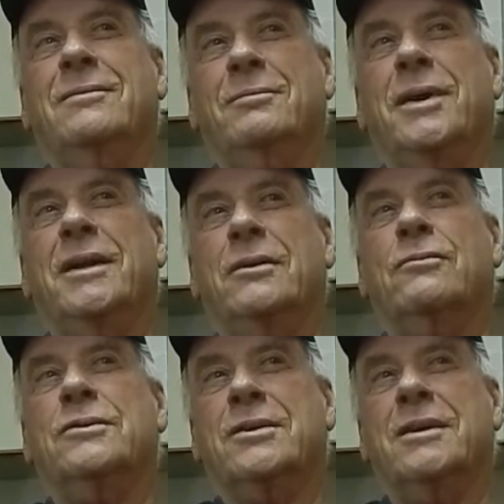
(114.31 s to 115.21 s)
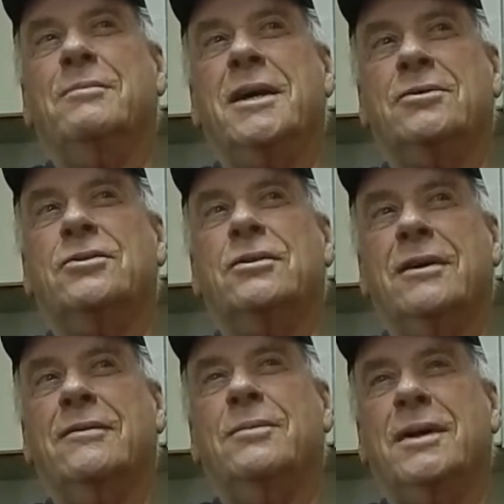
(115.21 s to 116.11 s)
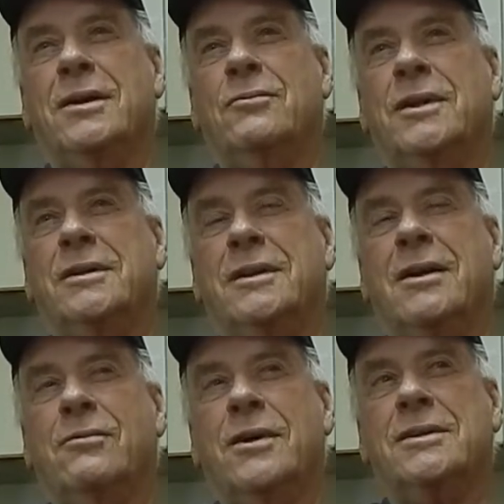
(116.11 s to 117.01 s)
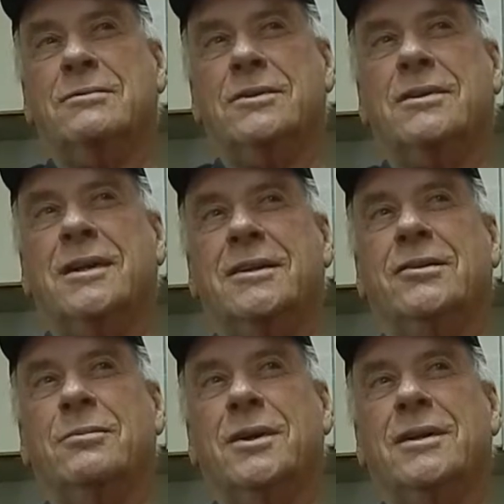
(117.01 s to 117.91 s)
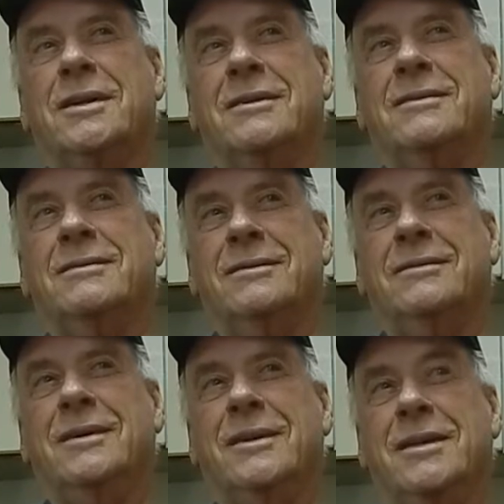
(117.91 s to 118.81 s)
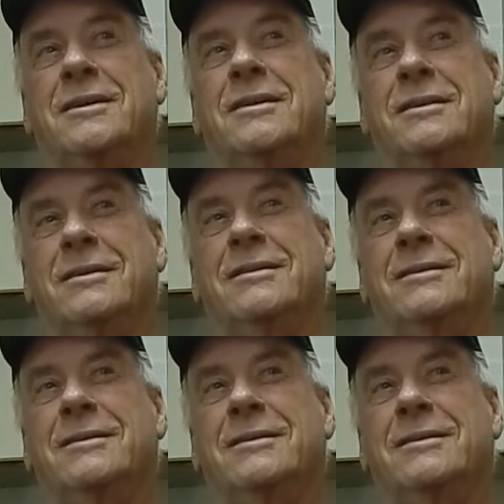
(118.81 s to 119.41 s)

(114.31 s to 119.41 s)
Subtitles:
Bennett was going to make sure everybody that went to that race was going to get their money, and they did.